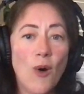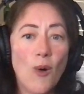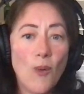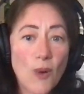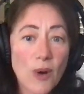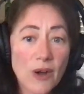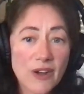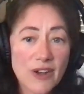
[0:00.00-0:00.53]

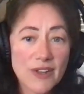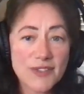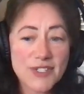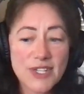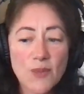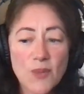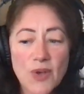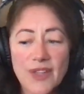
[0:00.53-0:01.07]
Or if
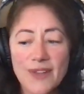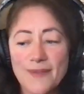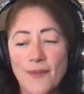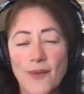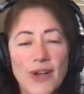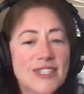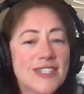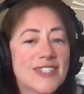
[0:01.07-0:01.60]
someone
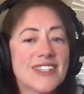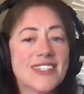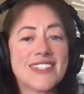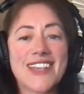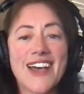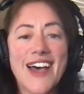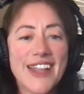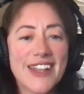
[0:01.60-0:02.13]
wants a
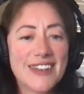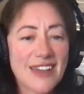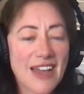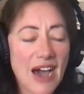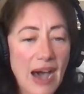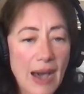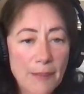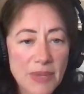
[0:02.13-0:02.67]
signed
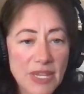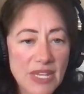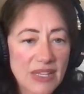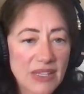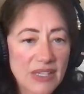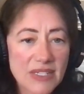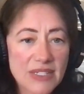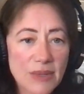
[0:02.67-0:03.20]
copy,
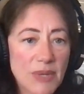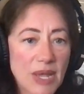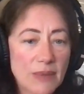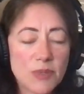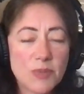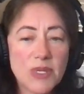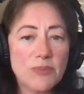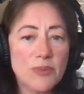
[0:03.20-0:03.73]
like
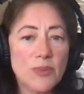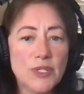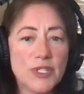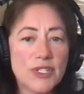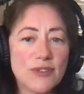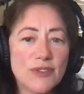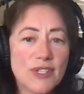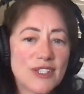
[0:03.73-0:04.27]
sometimes people will
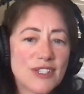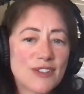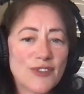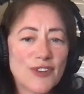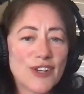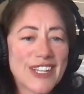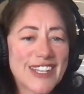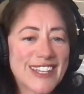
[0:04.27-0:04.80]
do this
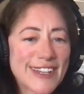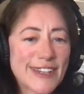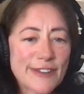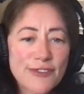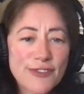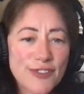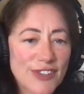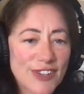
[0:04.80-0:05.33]
for a
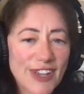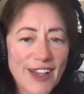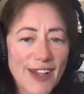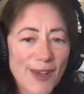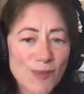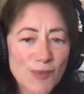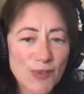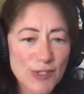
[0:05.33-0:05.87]
gift
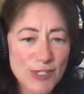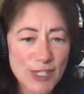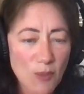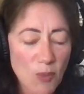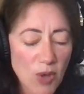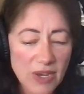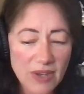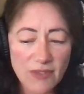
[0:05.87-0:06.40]
um, for
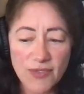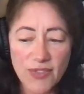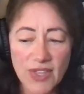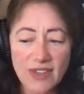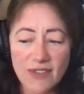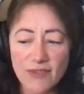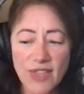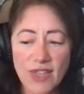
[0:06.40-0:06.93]
someone if
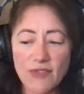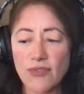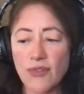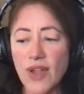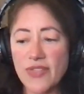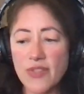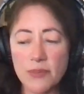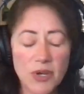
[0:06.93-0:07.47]
they, they've
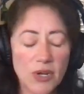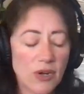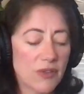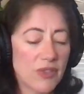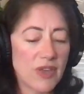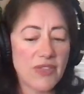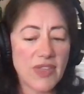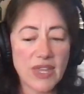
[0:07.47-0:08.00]
read the book or
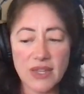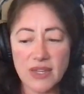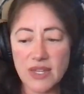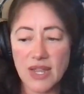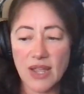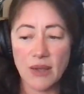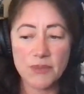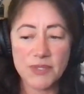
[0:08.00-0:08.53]
they think it could
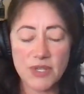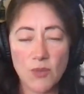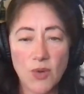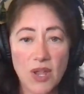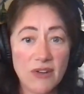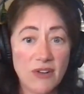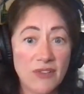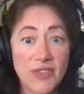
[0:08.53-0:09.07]
help
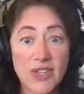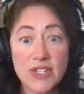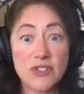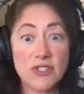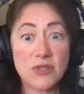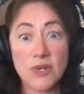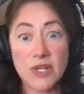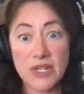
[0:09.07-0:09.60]
someone, or if they
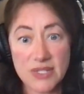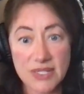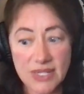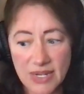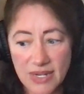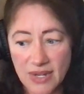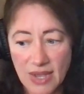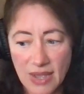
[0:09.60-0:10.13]
just want a
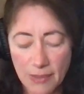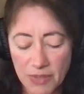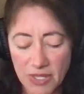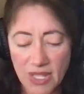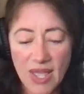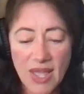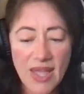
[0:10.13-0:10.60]
signed copy.